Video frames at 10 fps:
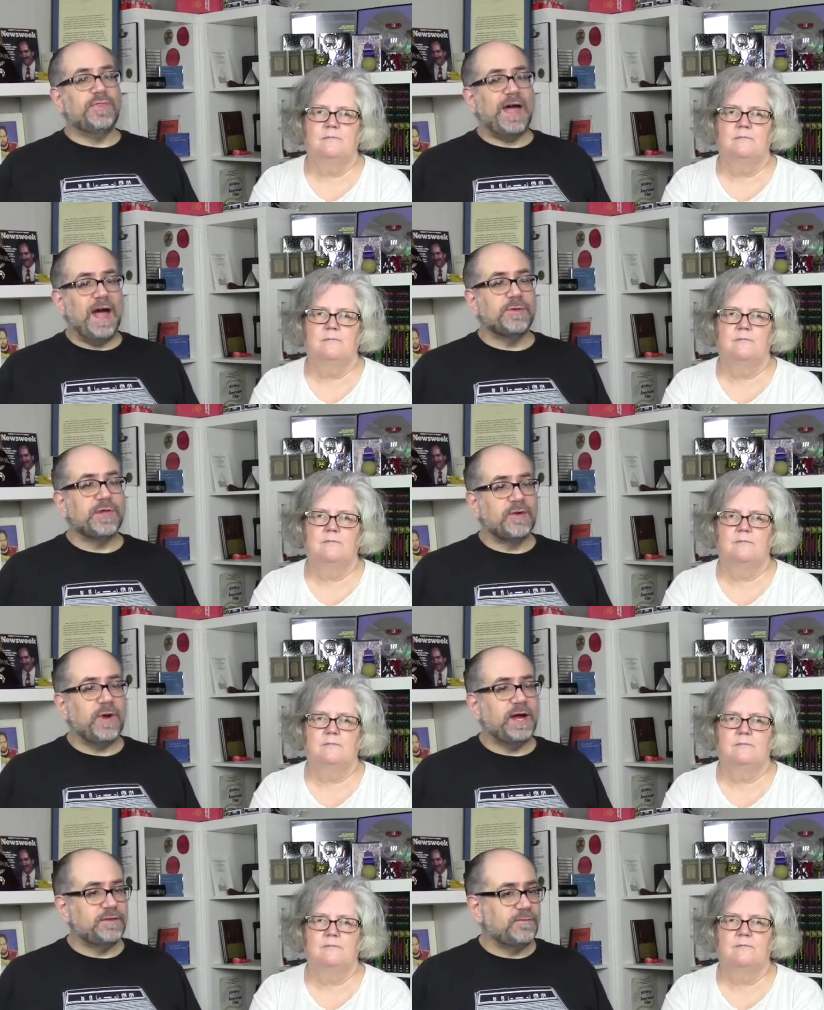Speaker 1: with the housing
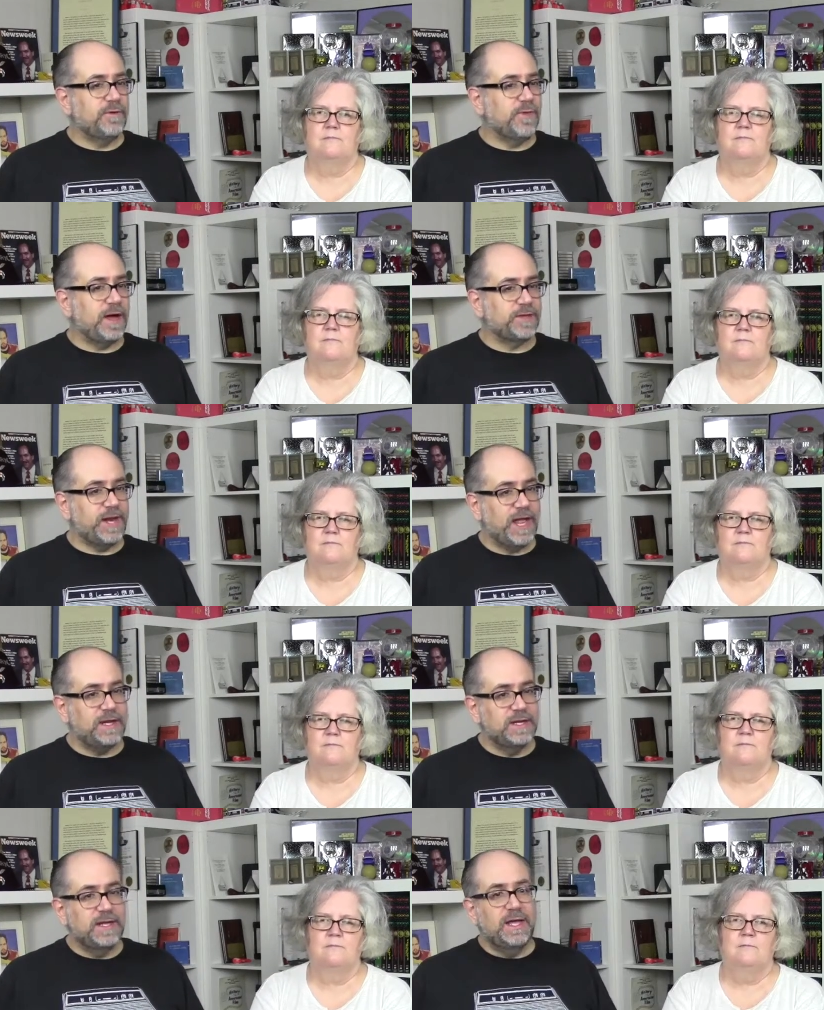crash of
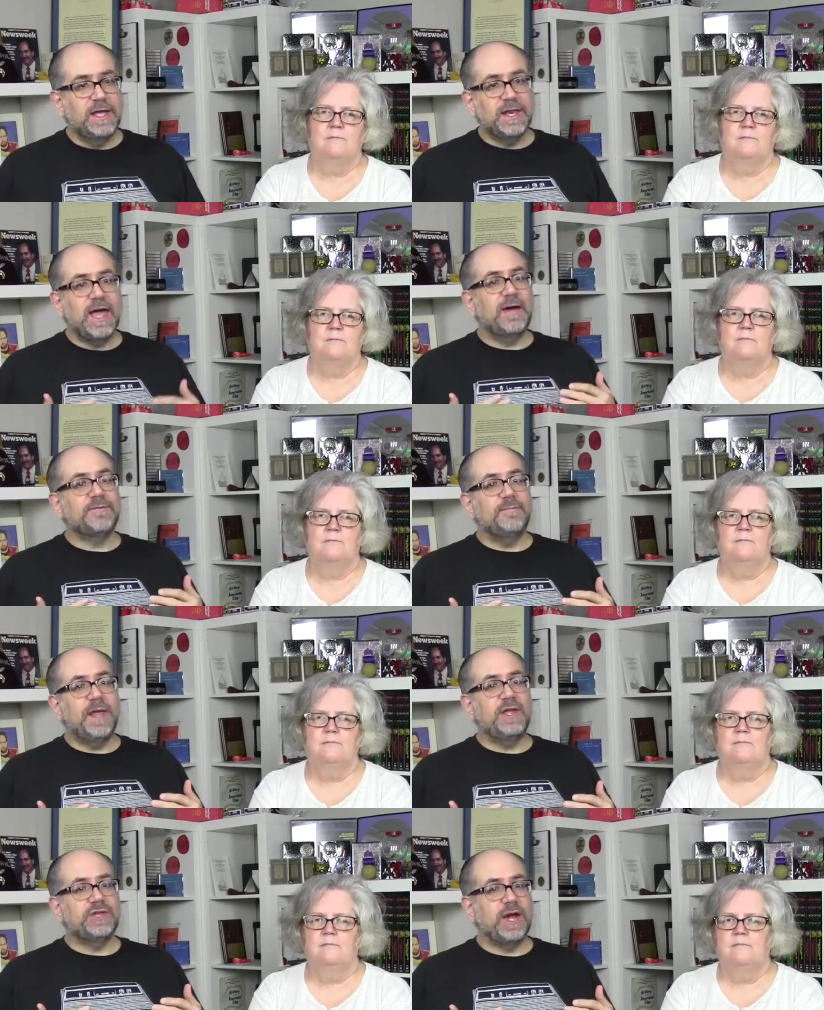2008, left
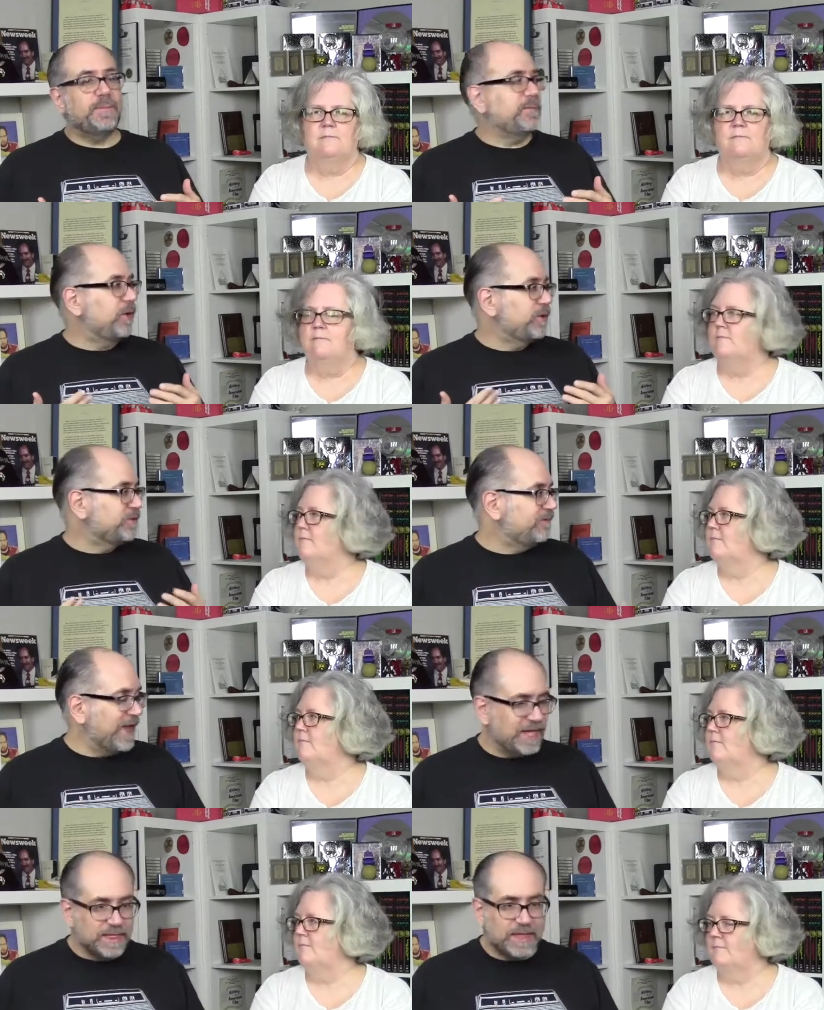many shopping malls
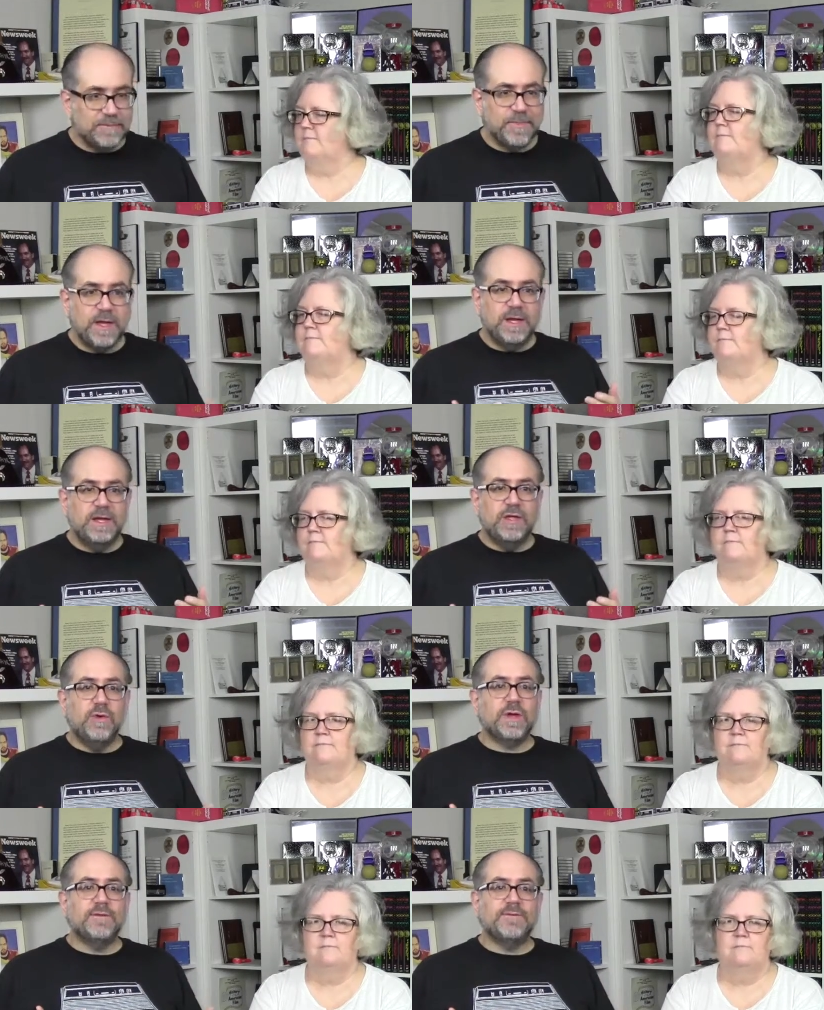vacant.
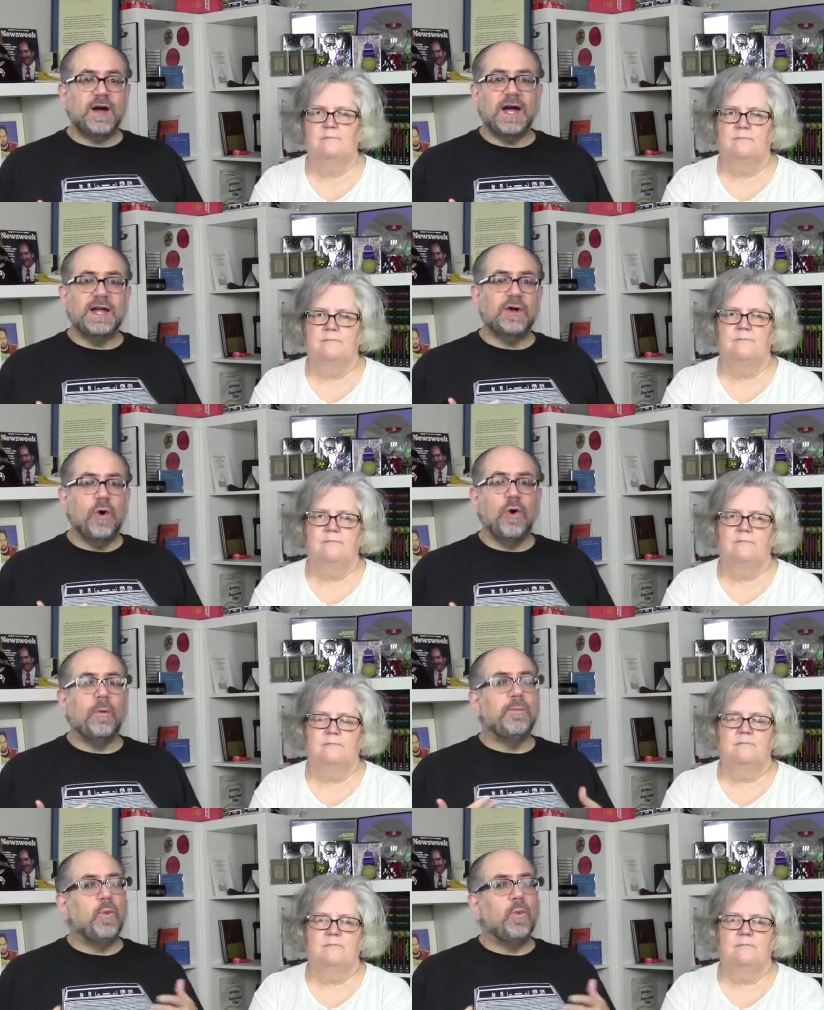You can find whole